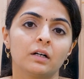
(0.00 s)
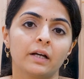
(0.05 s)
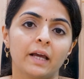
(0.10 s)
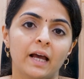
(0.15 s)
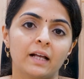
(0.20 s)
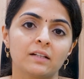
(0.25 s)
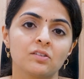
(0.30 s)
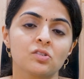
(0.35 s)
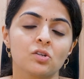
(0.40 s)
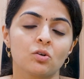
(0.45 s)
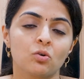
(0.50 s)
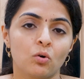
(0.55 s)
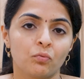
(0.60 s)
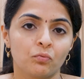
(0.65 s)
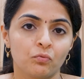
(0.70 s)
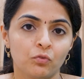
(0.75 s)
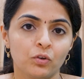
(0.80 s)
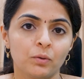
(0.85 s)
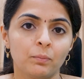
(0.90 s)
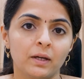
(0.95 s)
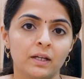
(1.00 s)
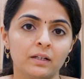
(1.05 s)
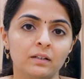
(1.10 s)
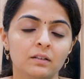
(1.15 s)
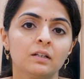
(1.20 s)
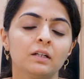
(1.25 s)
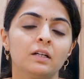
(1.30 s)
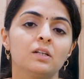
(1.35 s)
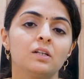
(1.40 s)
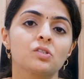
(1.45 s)
cancer of women,
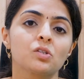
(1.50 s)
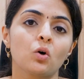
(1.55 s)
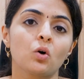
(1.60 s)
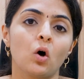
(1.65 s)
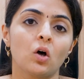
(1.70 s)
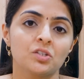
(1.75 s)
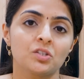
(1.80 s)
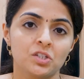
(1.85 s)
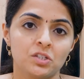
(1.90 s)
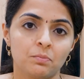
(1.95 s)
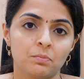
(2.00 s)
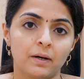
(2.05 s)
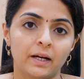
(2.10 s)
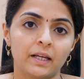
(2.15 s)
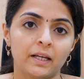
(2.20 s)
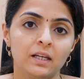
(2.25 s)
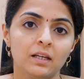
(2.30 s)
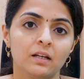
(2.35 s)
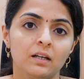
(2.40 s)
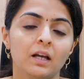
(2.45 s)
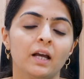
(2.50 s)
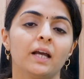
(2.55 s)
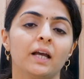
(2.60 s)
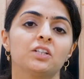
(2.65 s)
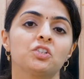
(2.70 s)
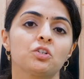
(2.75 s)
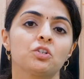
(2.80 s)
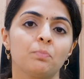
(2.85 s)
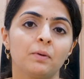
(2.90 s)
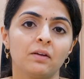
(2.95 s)
is caused by
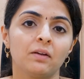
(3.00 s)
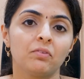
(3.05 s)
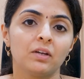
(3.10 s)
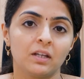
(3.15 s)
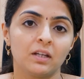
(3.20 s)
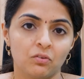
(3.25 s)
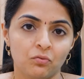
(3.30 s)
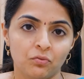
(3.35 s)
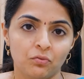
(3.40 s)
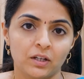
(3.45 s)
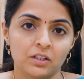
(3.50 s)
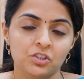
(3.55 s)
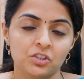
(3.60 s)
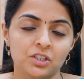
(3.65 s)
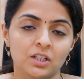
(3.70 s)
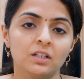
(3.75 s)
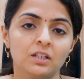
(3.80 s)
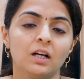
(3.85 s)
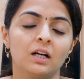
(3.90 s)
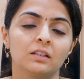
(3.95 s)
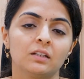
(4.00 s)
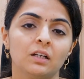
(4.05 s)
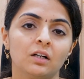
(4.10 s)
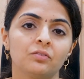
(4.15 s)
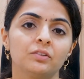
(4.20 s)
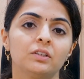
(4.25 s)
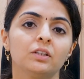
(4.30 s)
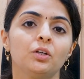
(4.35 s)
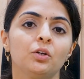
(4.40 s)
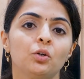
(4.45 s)
HPV infection,
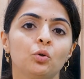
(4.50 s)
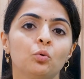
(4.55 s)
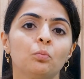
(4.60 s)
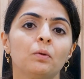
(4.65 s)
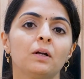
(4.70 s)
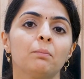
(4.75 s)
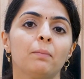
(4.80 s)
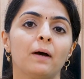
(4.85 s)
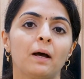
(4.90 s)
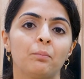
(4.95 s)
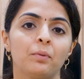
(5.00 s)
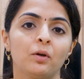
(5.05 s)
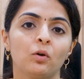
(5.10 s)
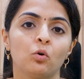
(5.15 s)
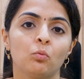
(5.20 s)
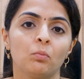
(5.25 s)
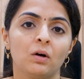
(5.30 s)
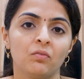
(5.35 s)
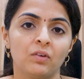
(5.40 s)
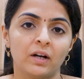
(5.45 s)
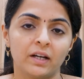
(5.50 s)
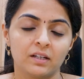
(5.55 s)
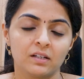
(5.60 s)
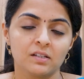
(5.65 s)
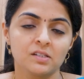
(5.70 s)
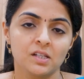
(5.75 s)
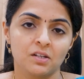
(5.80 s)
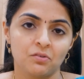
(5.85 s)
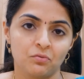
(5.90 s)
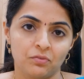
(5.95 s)
adavadhu human papilloma
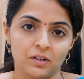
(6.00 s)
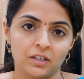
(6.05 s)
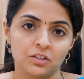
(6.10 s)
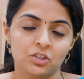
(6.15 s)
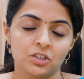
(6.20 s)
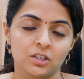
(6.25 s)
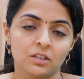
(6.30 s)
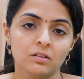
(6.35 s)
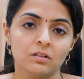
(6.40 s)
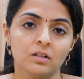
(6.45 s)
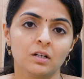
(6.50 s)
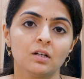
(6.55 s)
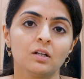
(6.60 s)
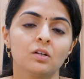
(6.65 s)
virus infection.